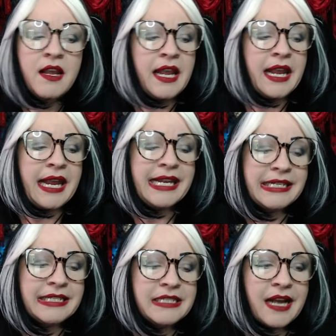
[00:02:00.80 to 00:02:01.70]

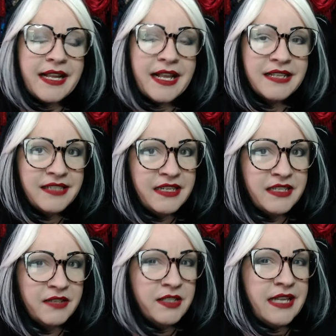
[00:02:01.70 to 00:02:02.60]
And I guess they
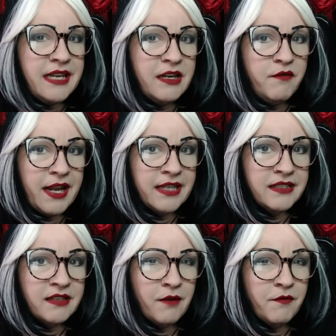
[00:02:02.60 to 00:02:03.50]
did this in
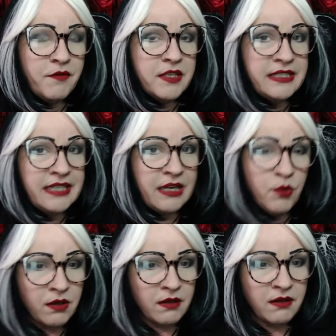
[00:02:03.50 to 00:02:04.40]
advance of the
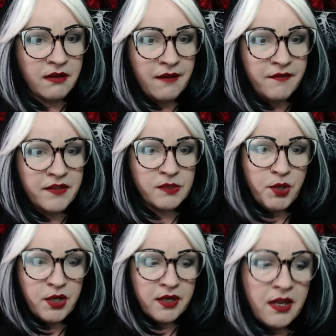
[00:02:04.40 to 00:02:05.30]
sequel of this
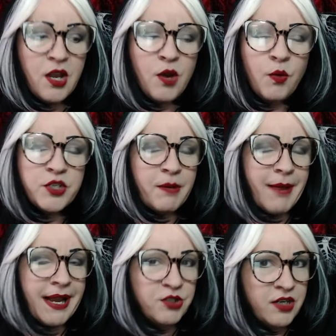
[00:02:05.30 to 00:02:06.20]
book, which I'm
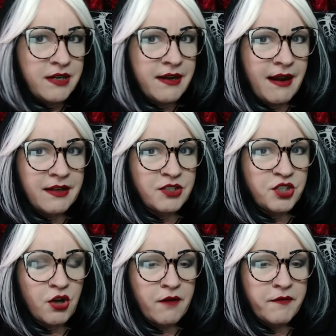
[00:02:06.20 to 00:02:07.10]
actually not
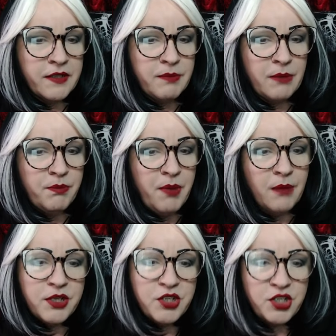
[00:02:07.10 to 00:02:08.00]
sure if it's been
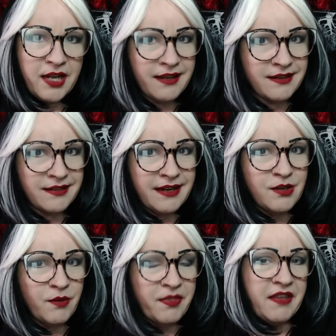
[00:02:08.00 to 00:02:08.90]
published yet. I
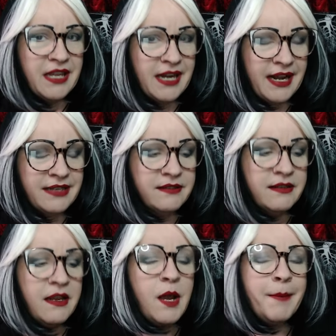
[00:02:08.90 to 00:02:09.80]
don't think it has,
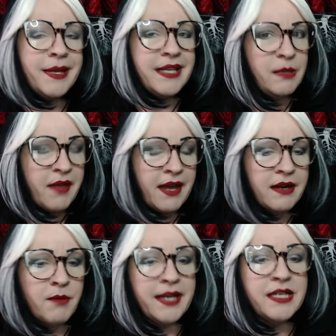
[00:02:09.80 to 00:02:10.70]
but keep that
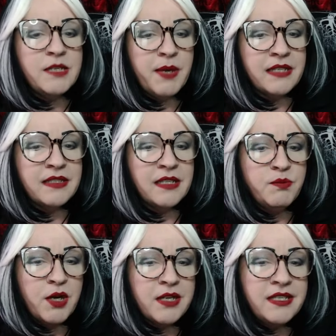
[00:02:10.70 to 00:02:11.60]
in mind because this
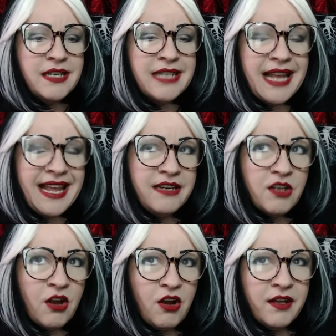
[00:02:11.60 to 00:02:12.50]
book does end
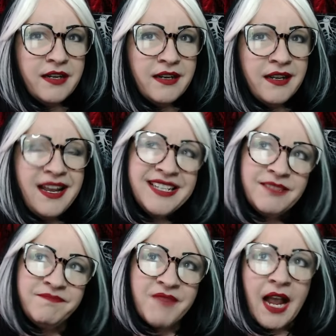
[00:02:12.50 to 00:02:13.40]
on,
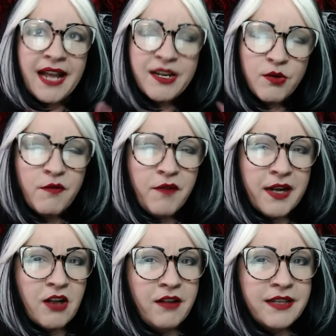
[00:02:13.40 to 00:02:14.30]
I don't know if
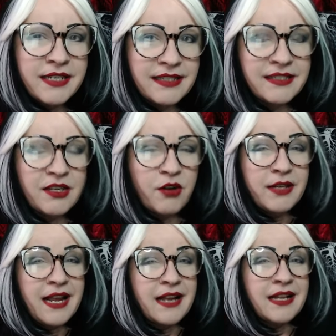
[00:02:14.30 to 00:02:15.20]
I'd call it
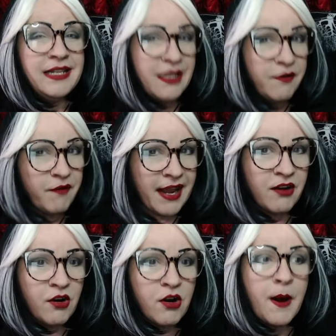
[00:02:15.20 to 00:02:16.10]
necessarily a cliffhanger,